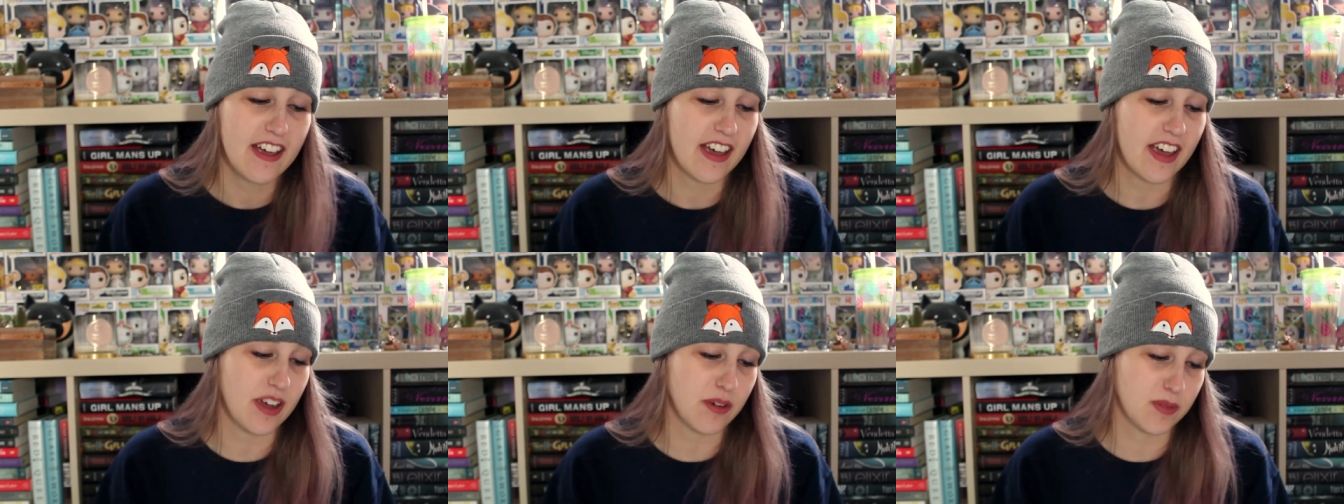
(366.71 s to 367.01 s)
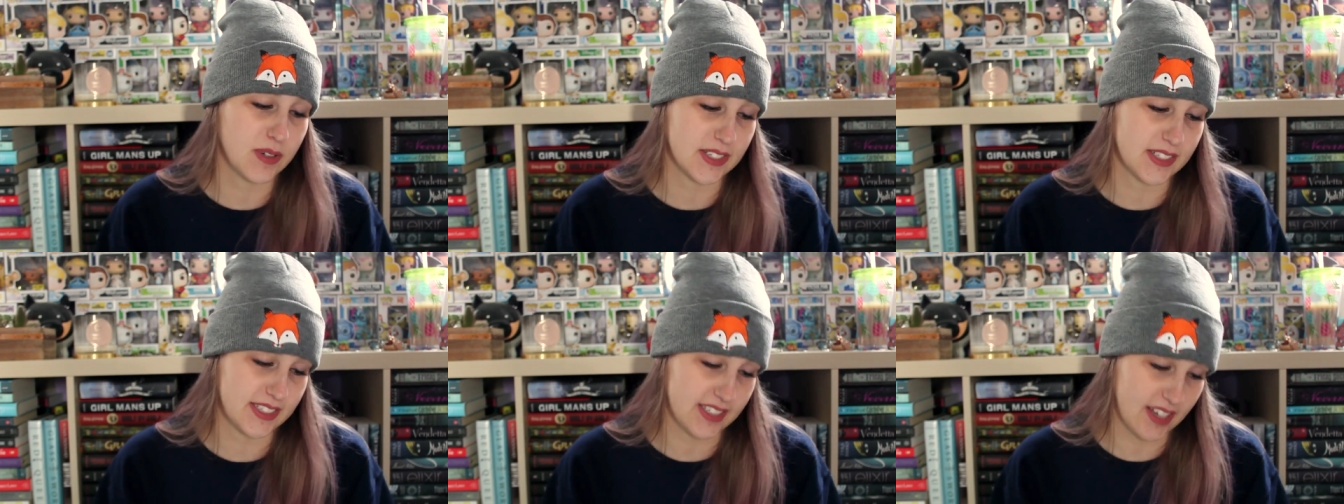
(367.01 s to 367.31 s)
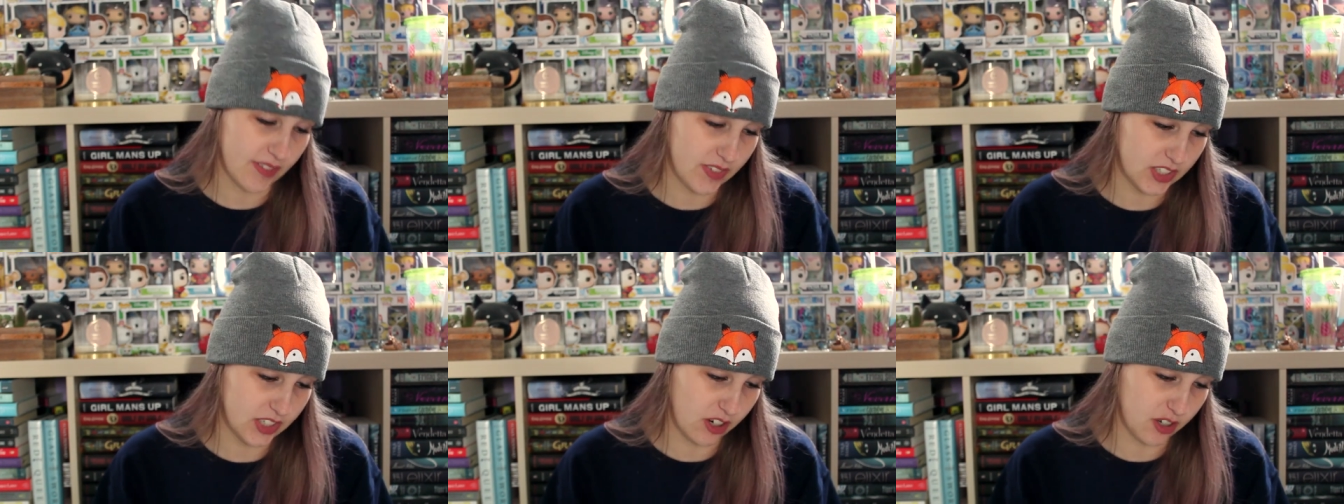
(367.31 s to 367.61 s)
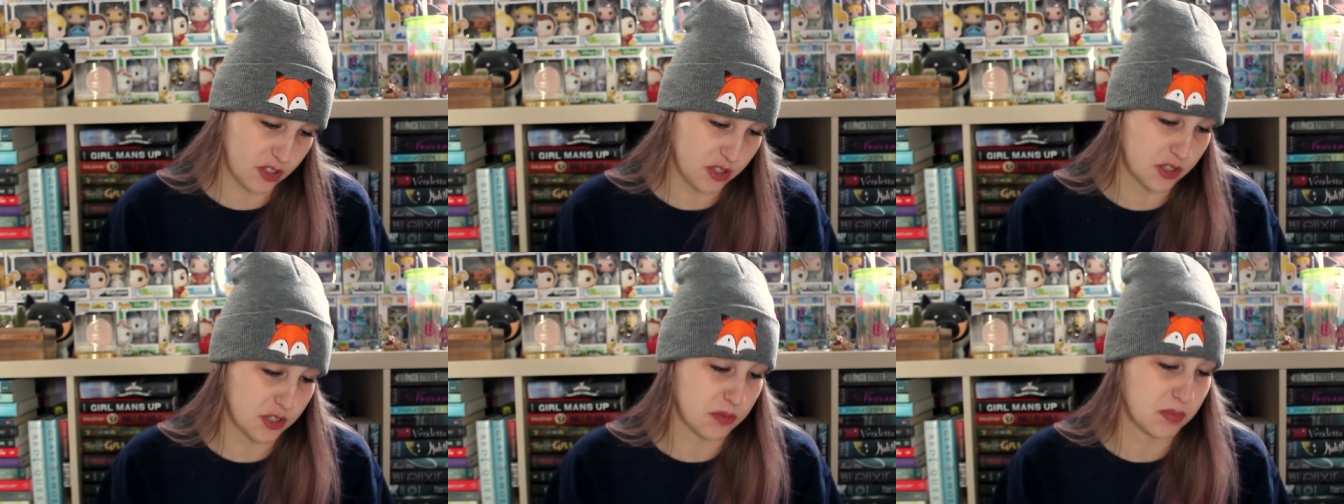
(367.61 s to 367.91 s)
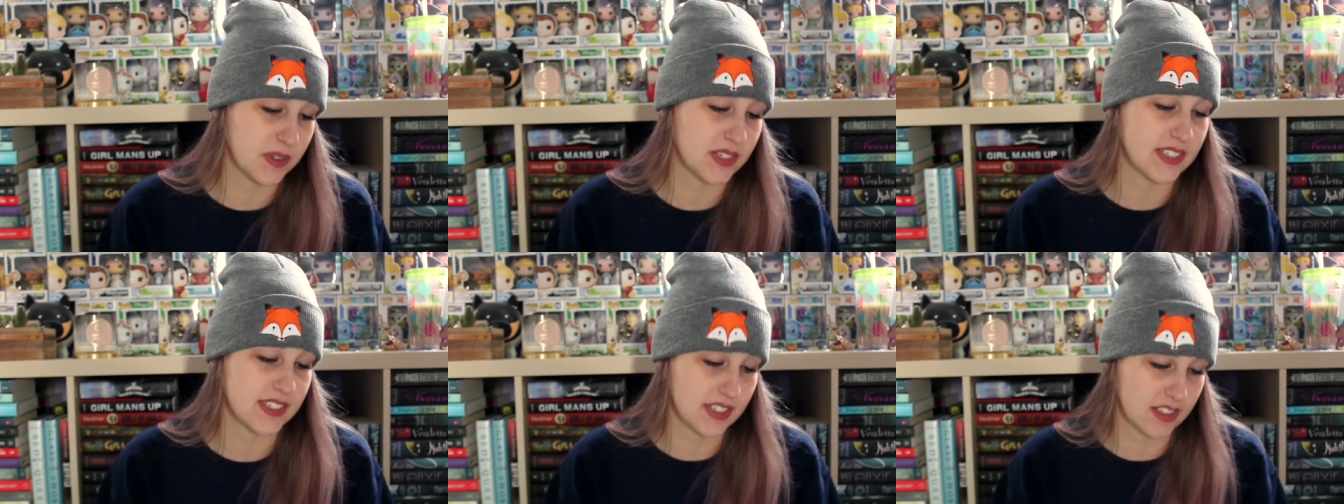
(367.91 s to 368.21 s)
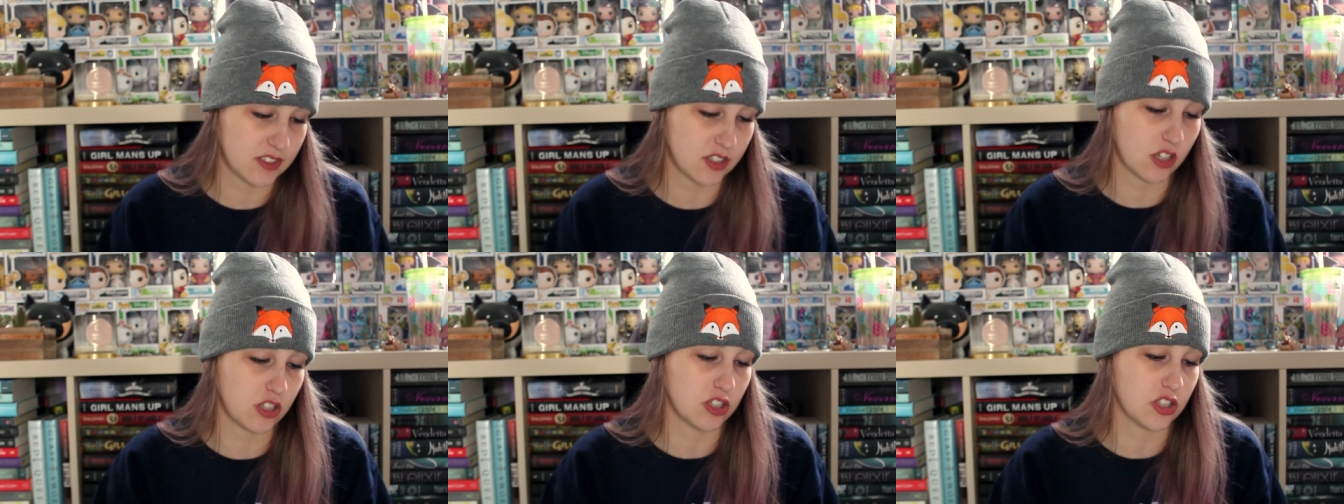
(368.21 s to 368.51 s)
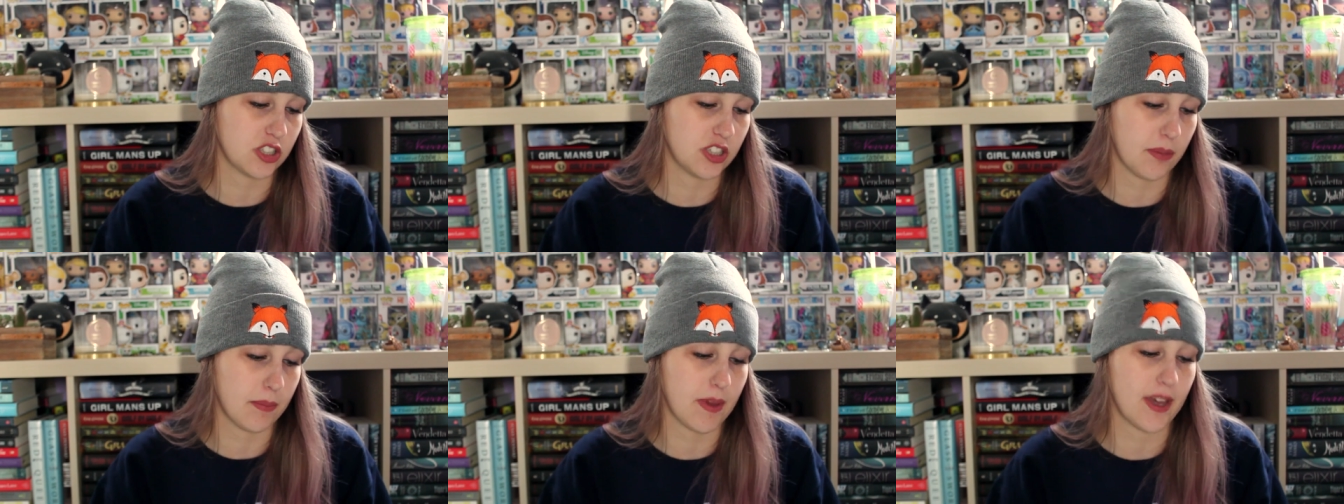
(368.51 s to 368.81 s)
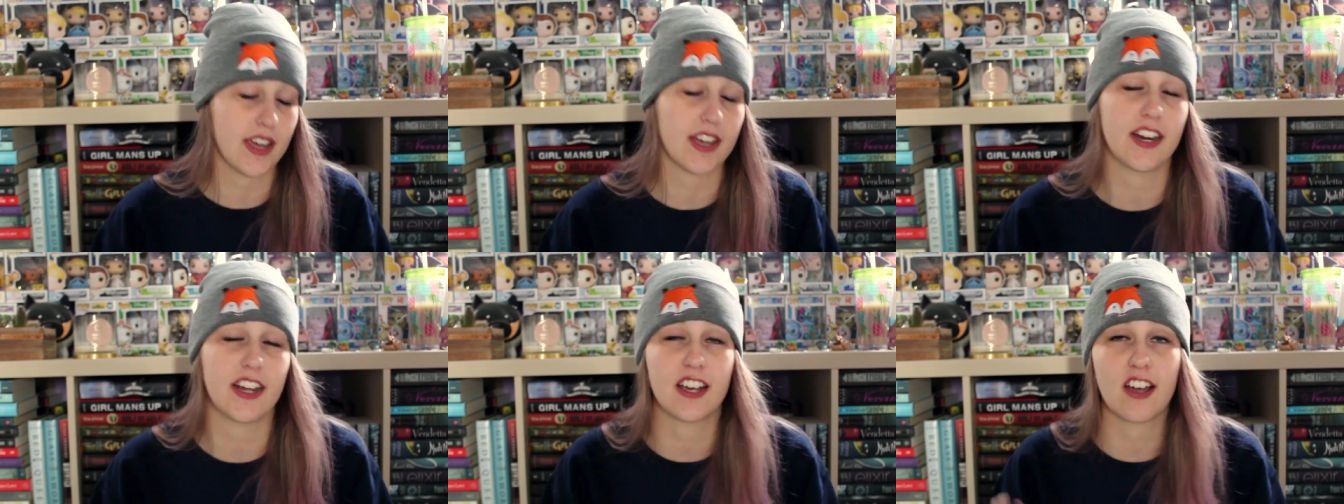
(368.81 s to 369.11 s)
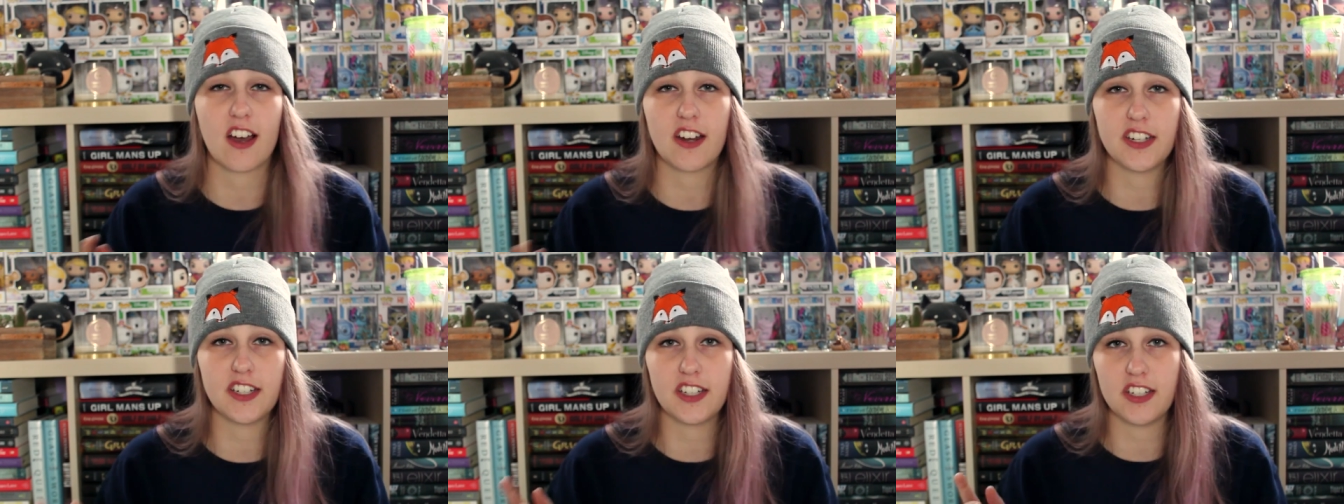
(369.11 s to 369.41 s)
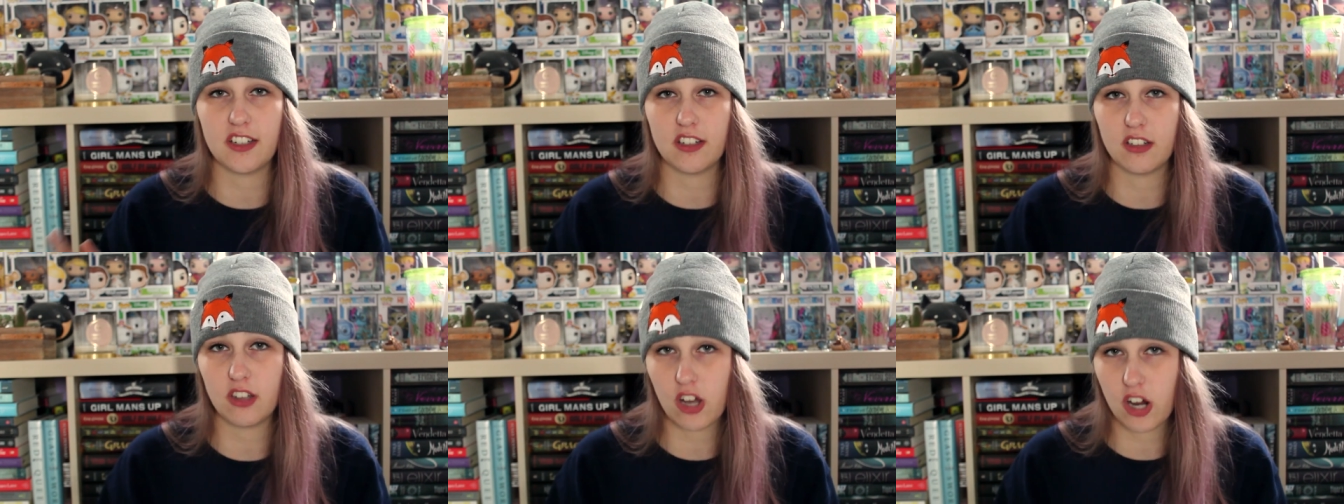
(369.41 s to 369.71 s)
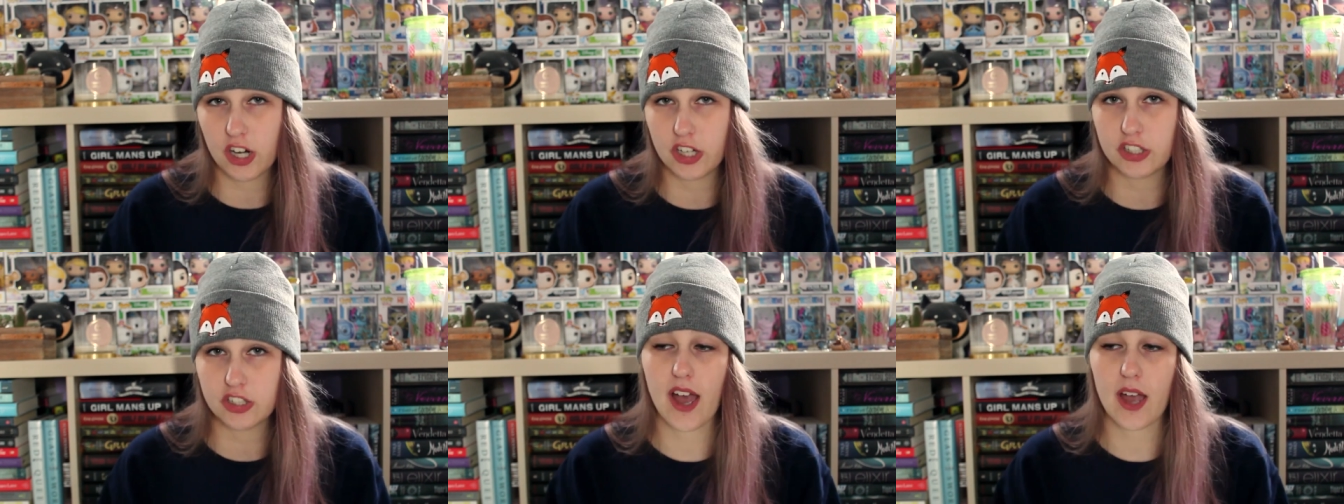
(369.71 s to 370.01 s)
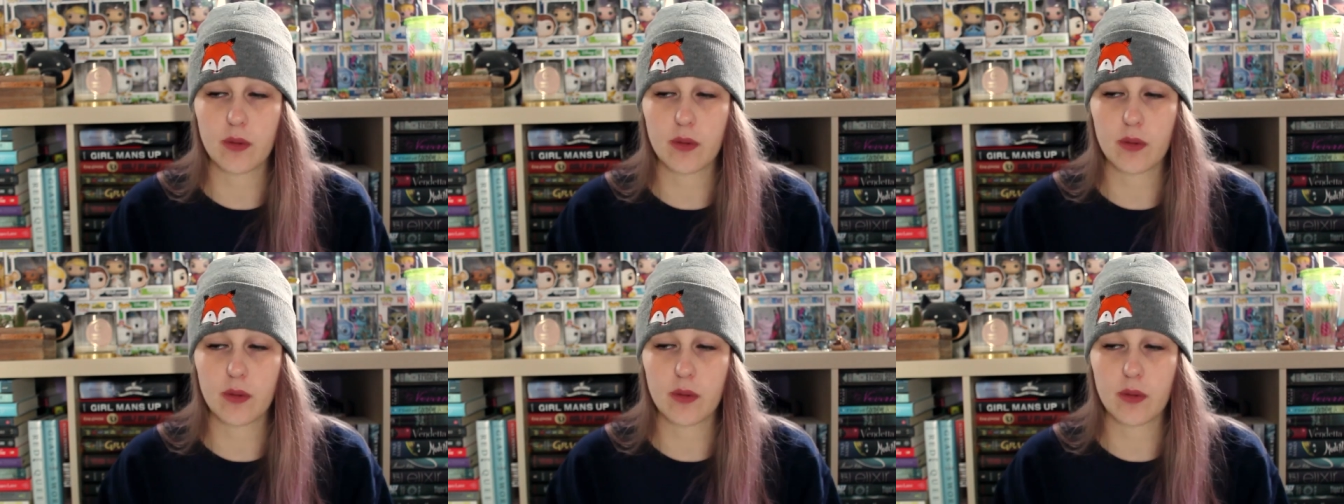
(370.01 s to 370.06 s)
it was $7 plus $6 shipping, and I got it in a large.